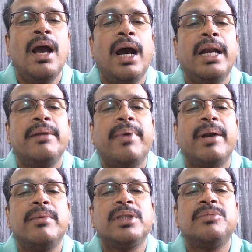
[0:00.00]
And
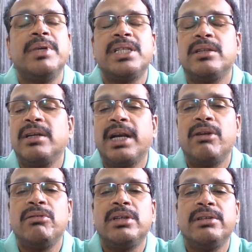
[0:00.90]
farmers based on
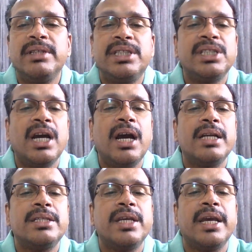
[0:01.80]
groundwater
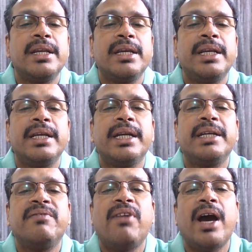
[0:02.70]
recharge, then
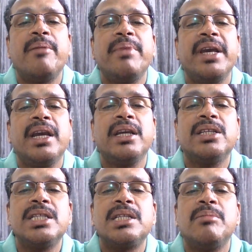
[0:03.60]
integrated farming
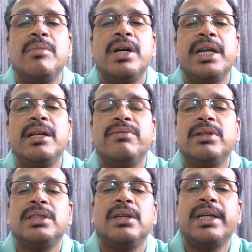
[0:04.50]
system model
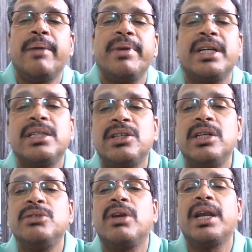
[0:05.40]
for salt affected
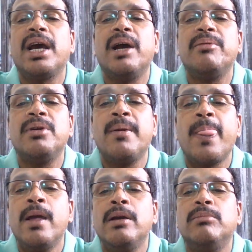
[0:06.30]
soils. You can have
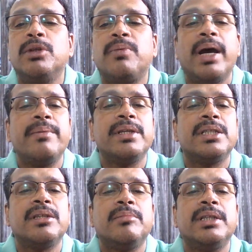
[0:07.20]
both farming
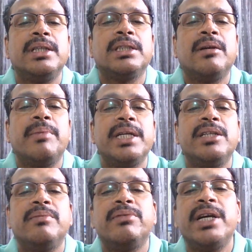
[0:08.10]
system models comprised
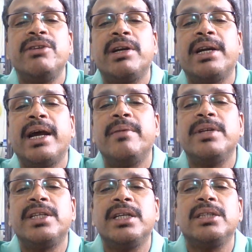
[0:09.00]
of rainwater
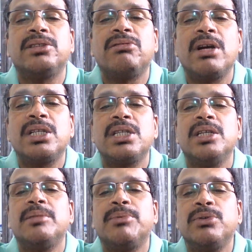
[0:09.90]
harvesting
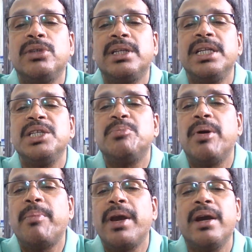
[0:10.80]
structure, fruit trees,
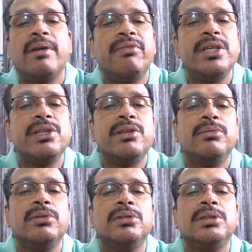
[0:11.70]
papaya,
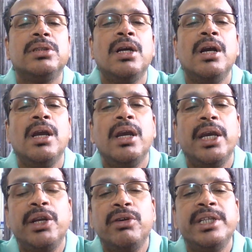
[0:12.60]
vegetables,
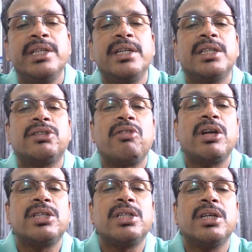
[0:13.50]
you know, engineering
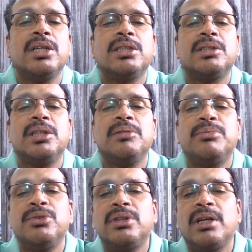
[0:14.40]
structures and food